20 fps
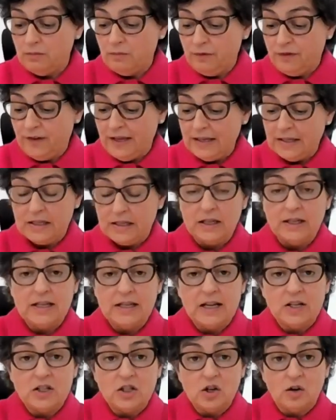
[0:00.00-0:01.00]
face the
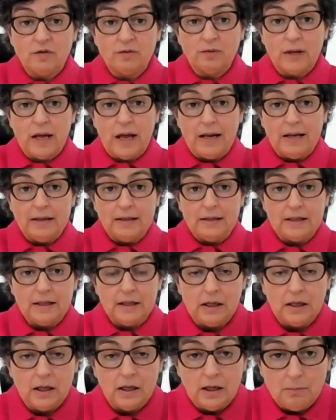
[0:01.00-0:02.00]
test of
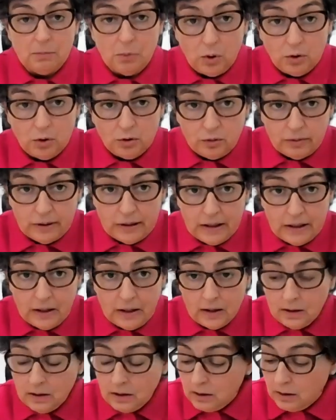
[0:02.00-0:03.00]
reality in
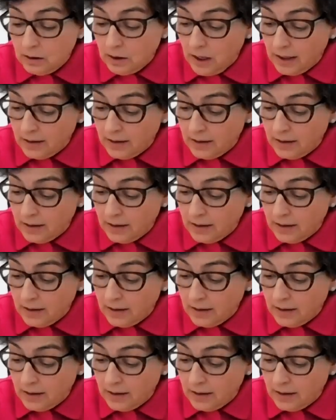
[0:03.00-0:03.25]
Moldova.